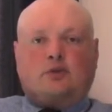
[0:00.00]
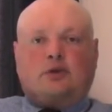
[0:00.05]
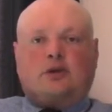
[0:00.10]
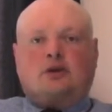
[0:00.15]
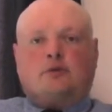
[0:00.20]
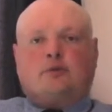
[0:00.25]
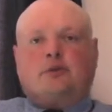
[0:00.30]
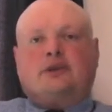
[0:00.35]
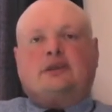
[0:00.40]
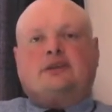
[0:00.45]

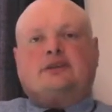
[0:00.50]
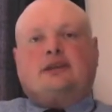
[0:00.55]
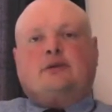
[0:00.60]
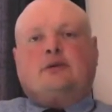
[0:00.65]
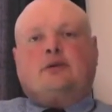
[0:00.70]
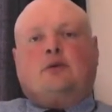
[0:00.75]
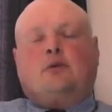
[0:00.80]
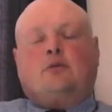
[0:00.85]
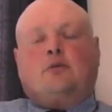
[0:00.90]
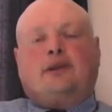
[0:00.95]
world with us
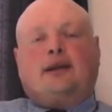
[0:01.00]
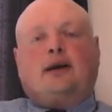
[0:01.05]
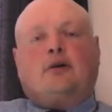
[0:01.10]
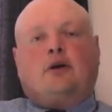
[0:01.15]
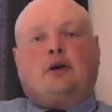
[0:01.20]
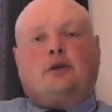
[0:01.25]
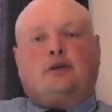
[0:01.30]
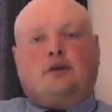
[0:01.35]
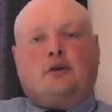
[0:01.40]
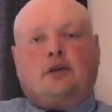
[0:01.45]
without
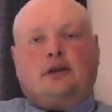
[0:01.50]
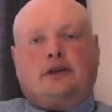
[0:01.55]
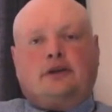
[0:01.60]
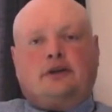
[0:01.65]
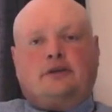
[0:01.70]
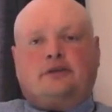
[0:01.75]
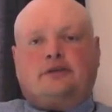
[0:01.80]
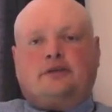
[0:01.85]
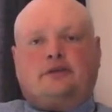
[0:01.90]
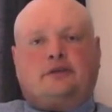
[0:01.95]
our
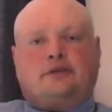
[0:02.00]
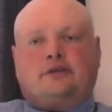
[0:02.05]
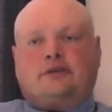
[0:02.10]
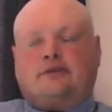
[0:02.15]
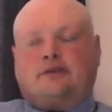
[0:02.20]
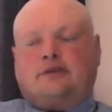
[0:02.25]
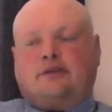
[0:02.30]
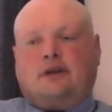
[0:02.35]
knowledge.